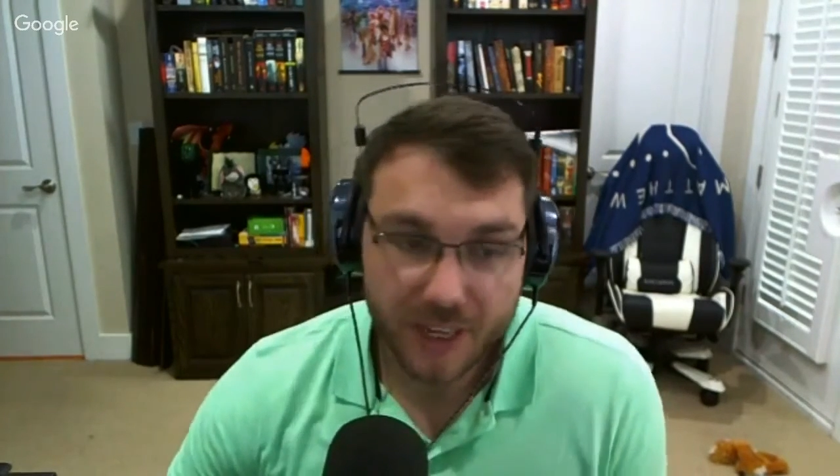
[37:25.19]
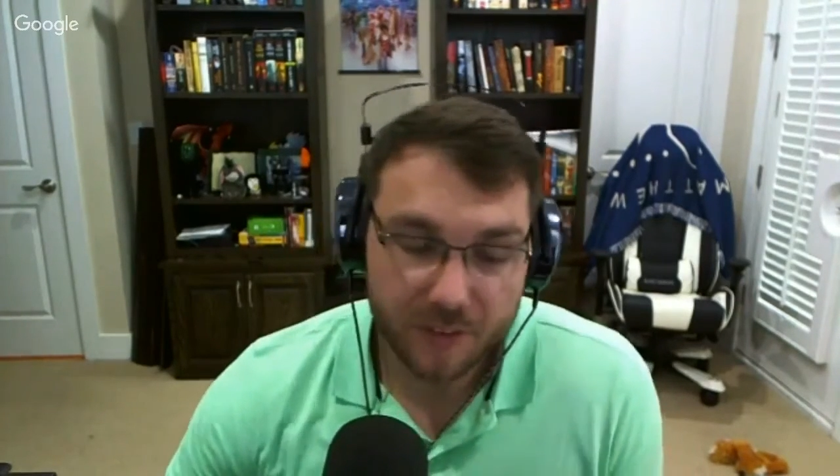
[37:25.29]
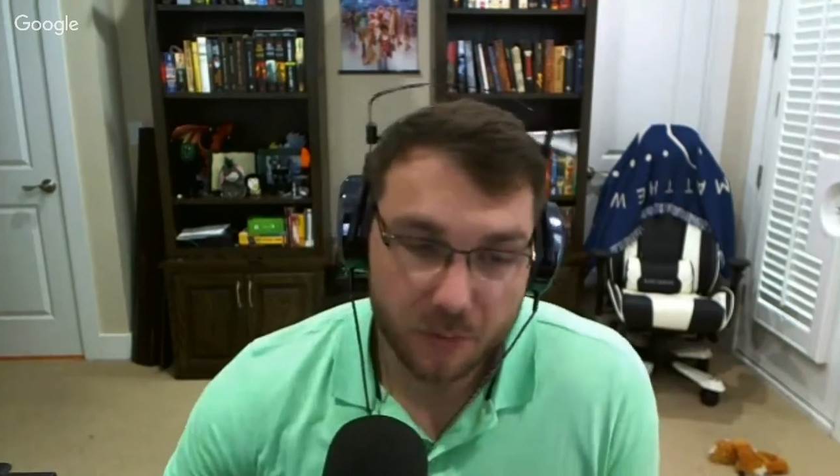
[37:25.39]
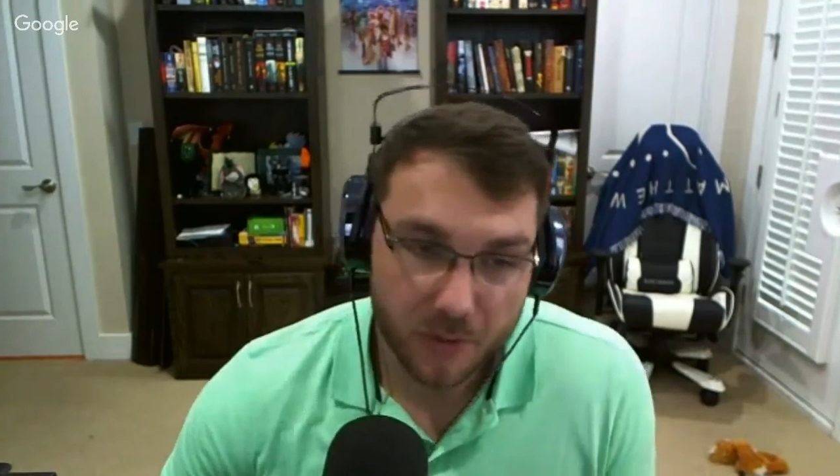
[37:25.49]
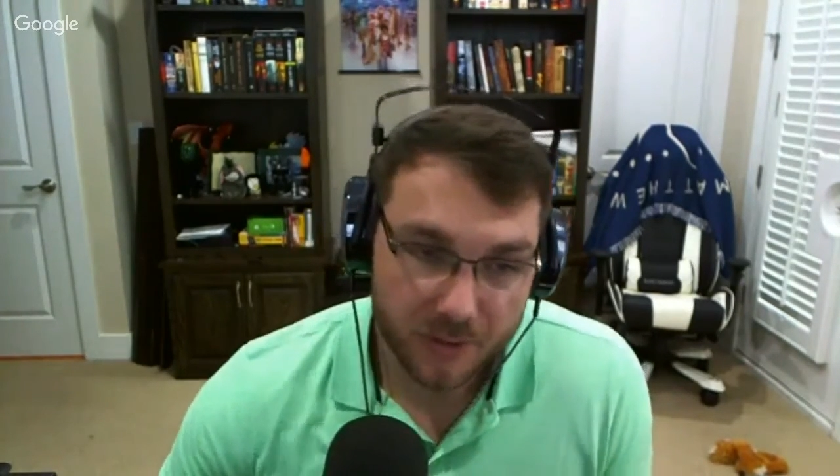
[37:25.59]

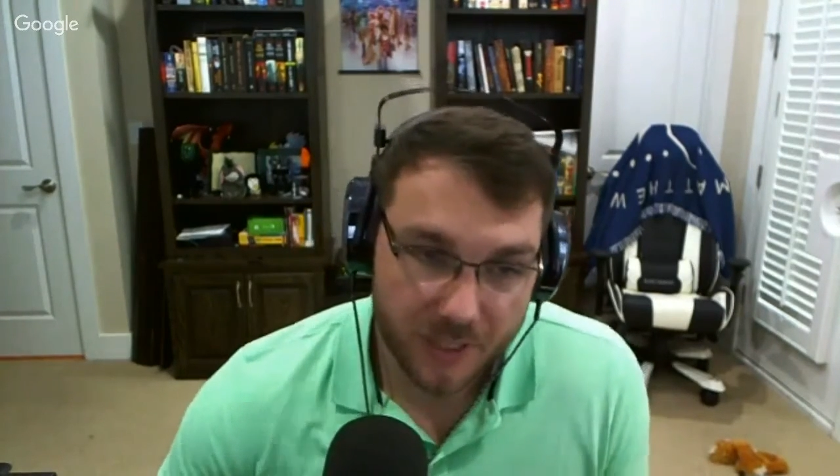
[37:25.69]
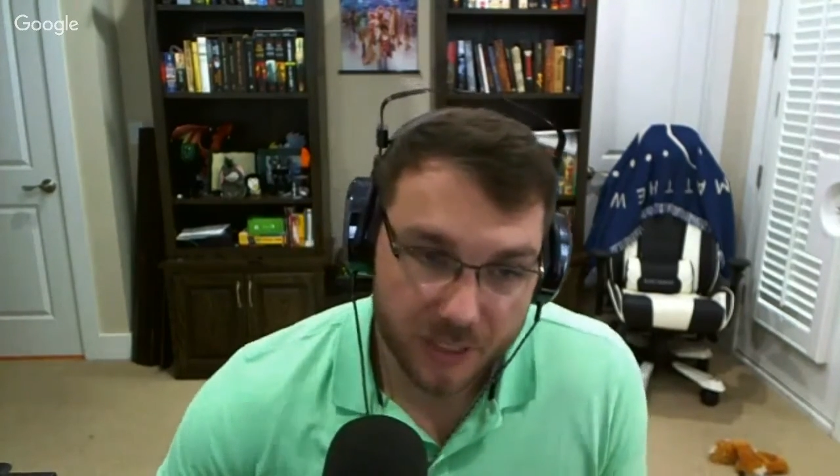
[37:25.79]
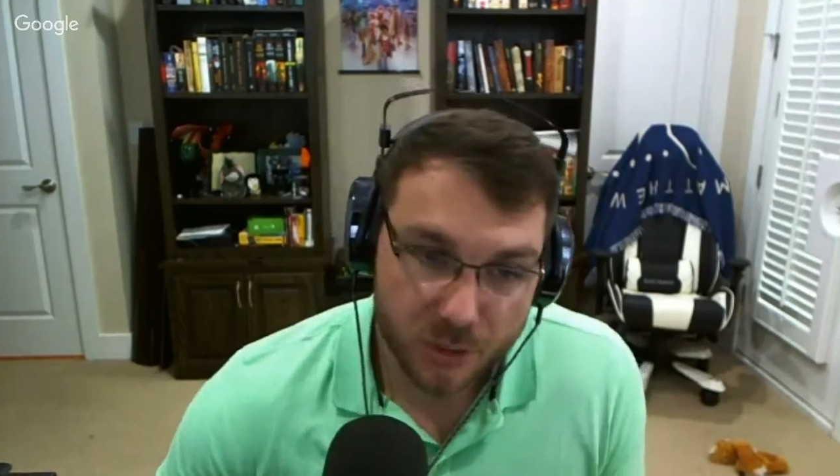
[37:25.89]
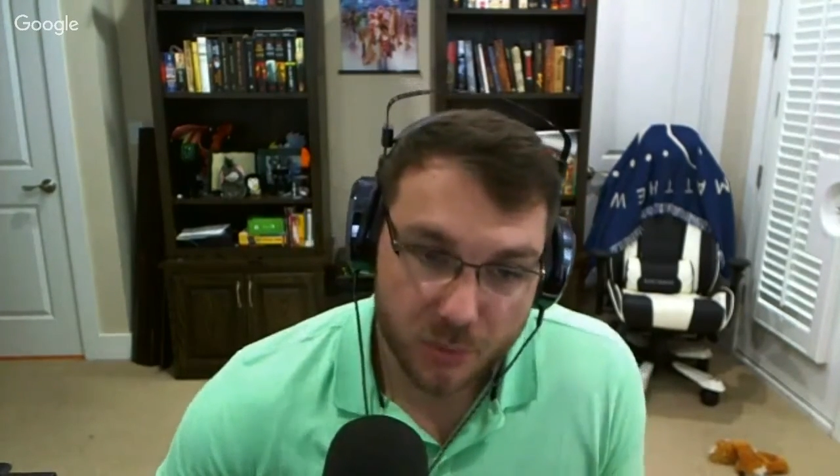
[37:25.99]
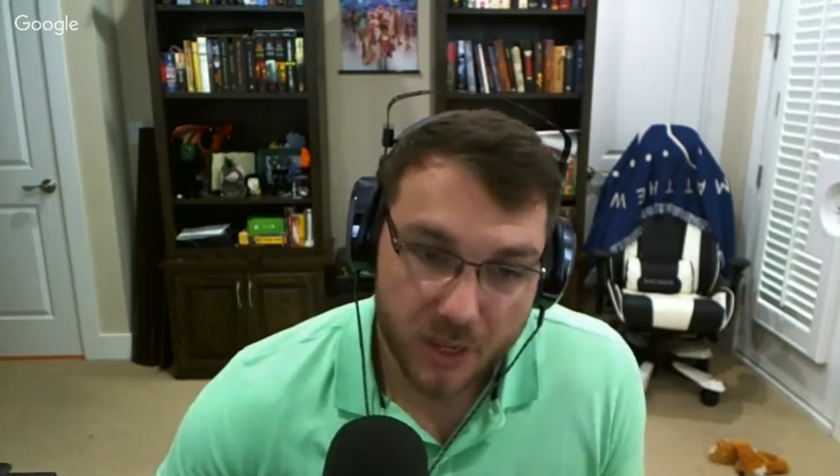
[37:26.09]
everyone. Thanks
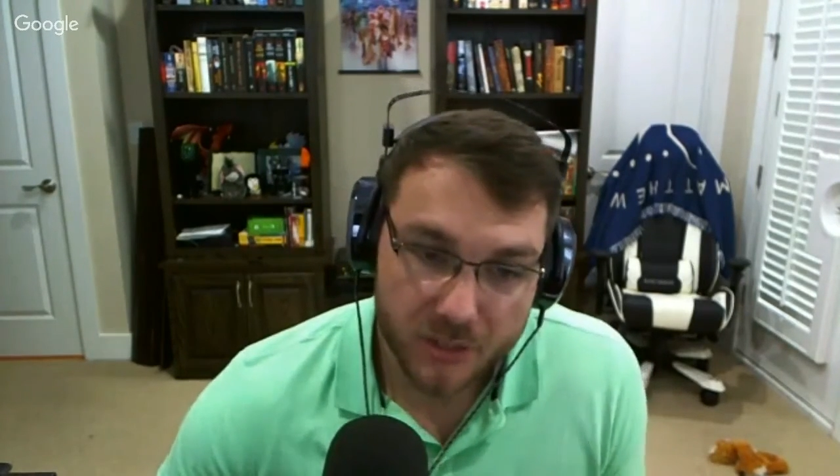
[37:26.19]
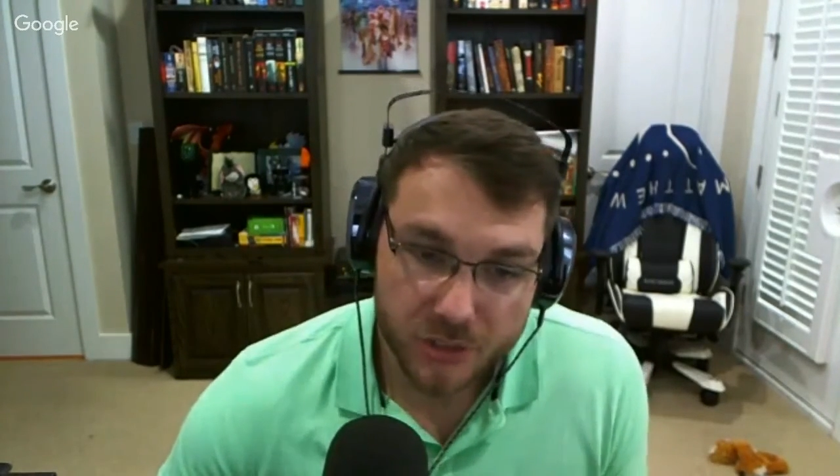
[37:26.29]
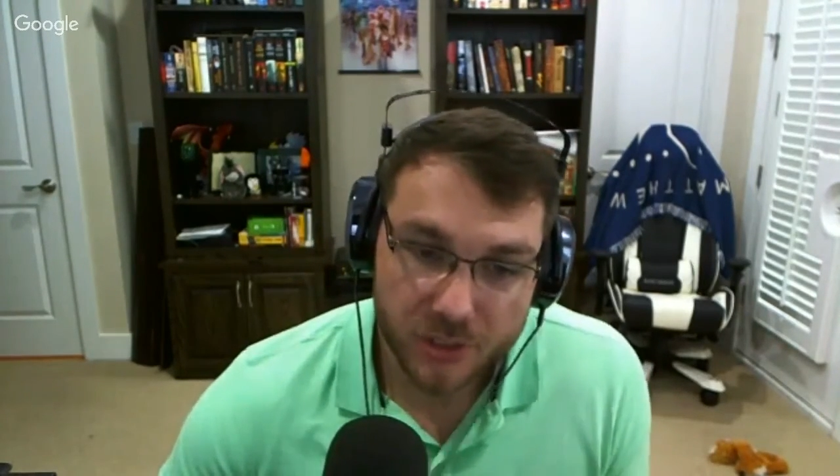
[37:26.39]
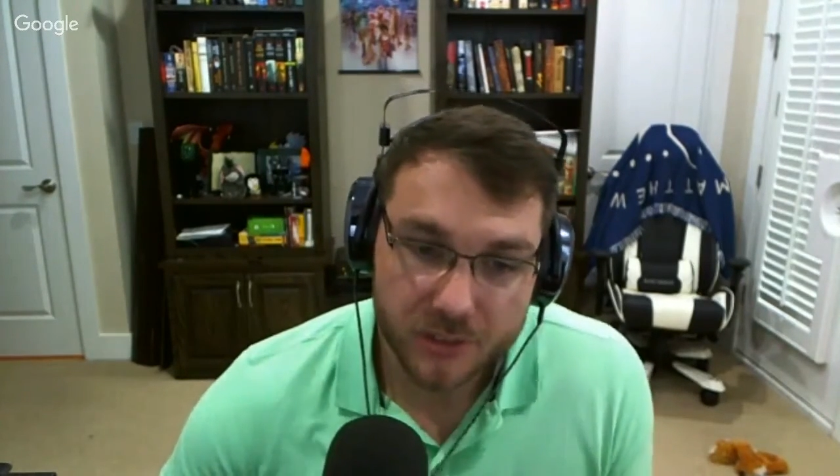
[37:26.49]
so much.